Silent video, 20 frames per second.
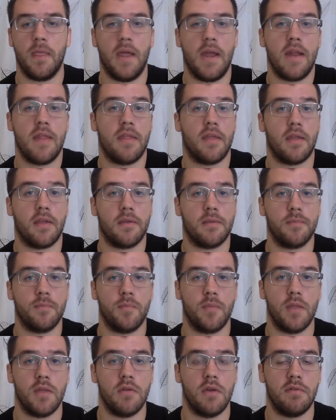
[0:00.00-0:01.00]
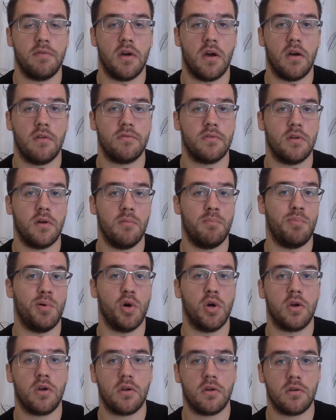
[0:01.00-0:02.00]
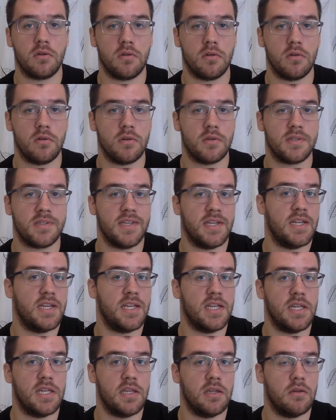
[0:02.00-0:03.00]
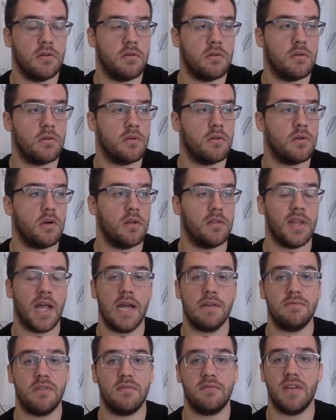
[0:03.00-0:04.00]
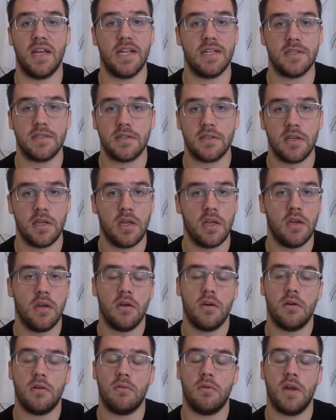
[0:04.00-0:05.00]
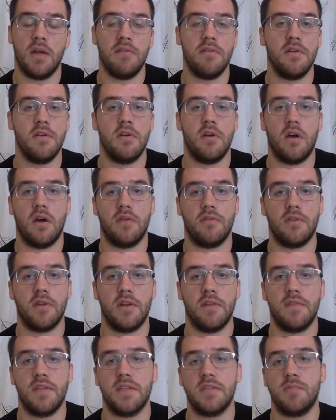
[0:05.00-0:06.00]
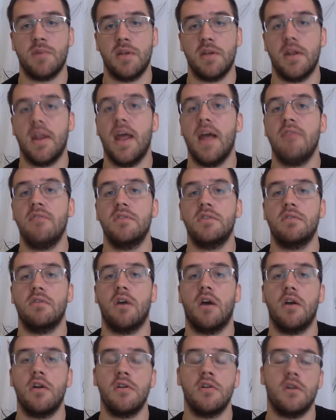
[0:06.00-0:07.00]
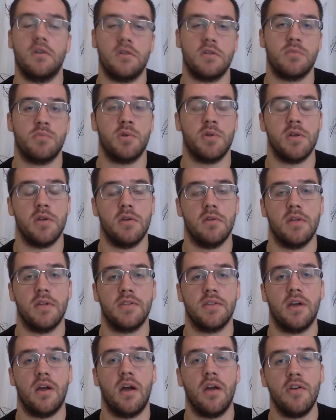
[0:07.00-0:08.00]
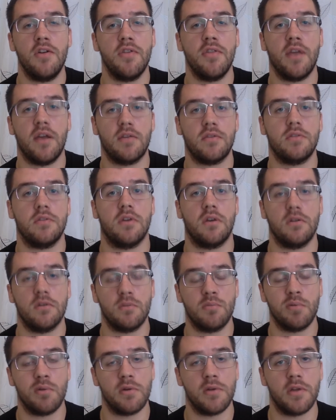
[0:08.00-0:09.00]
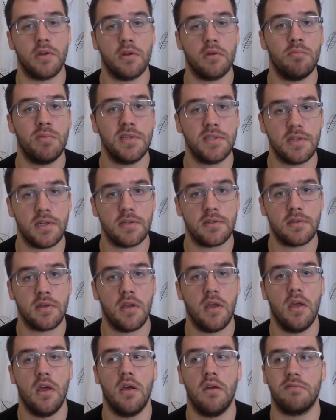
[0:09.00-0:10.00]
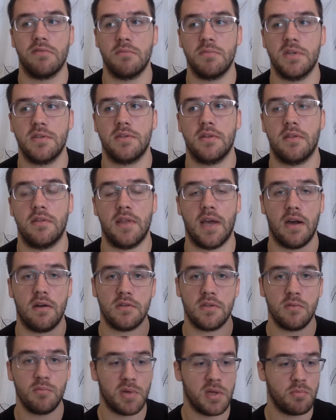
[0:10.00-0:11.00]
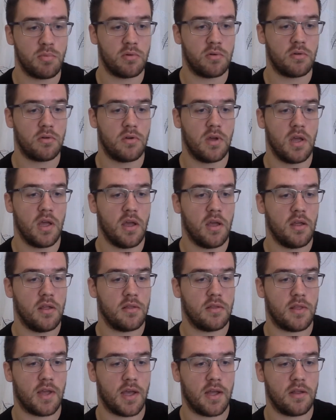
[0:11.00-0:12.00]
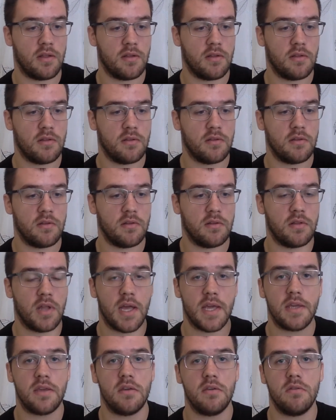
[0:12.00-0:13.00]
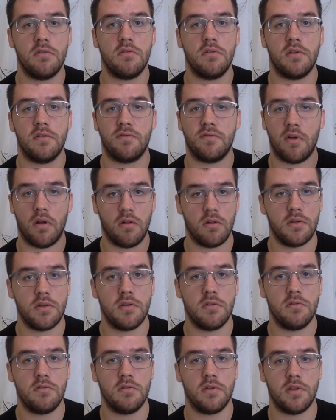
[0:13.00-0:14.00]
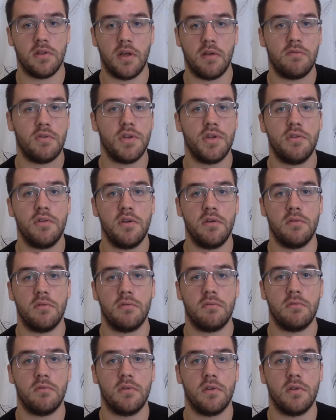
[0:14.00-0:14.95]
anything that you have to offer, a book or a CD or a live event, whatever you're offering. If they spend an average of $100 per year, that's $100,000 per year business from just 1,000 people that like you and follow you and love what you do.